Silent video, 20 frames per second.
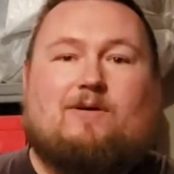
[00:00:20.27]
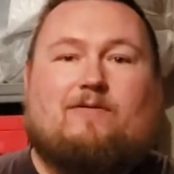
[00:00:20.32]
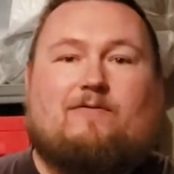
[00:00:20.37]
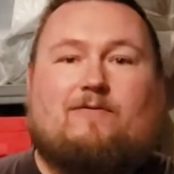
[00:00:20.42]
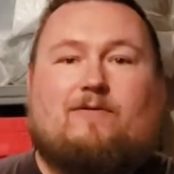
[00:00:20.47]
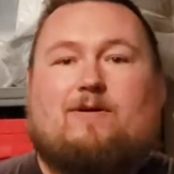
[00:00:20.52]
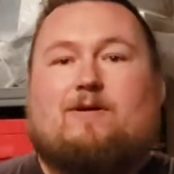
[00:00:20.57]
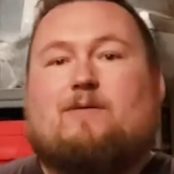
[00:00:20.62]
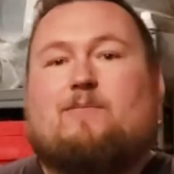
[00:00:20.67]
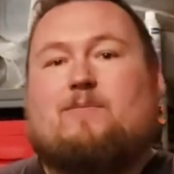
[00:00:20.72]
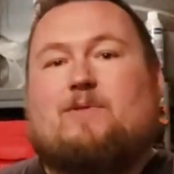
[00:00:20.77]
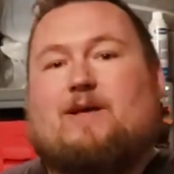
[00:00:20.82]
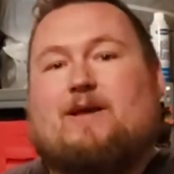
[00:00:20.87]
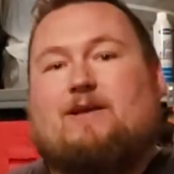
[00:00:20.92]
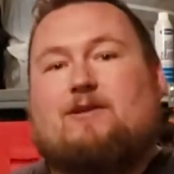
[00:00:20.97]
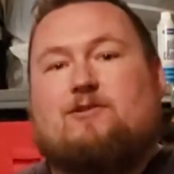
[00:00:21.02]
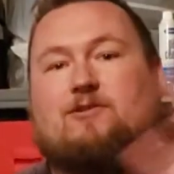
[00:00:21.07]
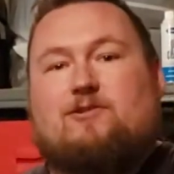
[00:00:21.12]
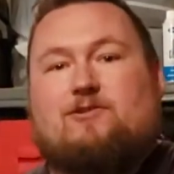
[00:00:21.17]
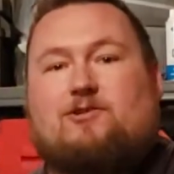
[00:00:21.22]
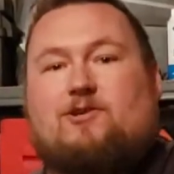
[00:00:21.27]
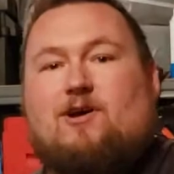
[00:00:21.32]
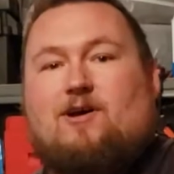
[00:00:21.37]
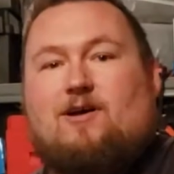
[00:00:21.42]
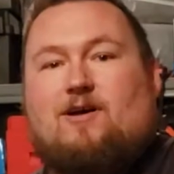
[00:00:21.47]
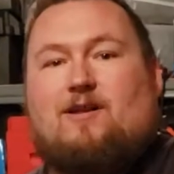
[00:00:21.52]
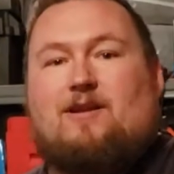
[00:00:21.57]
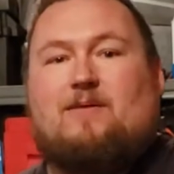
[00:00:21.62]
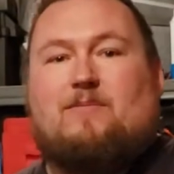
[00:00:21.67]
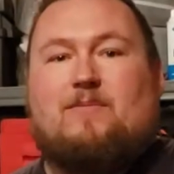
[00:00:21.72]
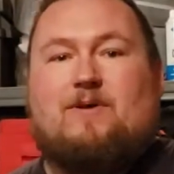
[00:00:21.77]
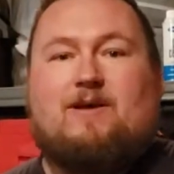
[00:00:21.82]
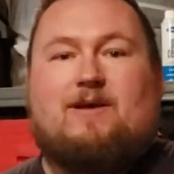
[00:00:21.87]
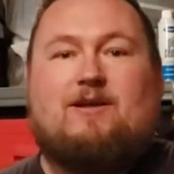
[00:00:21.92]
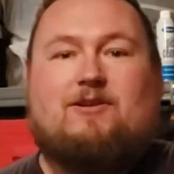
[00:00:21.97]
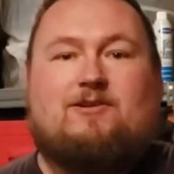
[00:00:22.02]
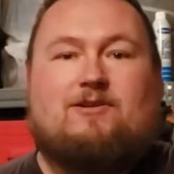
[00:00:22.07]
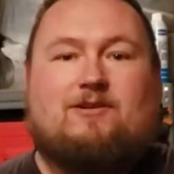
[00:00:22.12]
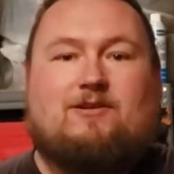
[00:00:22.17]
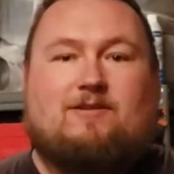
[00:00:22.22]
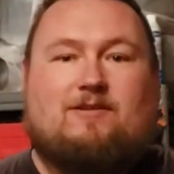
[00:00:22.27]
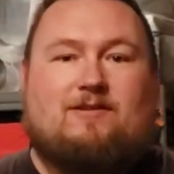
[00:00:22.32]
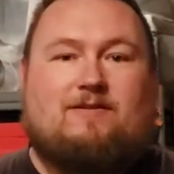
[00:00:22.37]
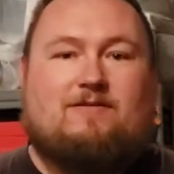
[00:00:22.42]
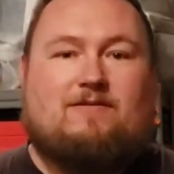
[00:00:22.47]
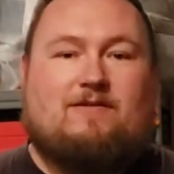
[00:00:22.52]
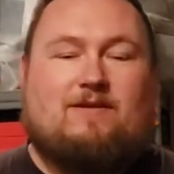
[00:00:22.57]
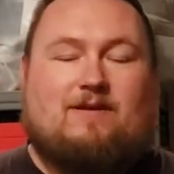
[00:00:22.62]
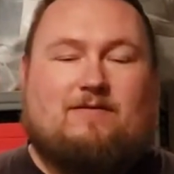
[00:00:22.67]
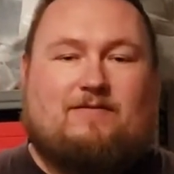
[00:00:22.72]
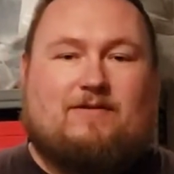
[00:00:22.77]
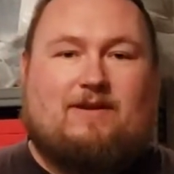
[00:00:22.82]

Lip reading: from like John and Mitch and stuff,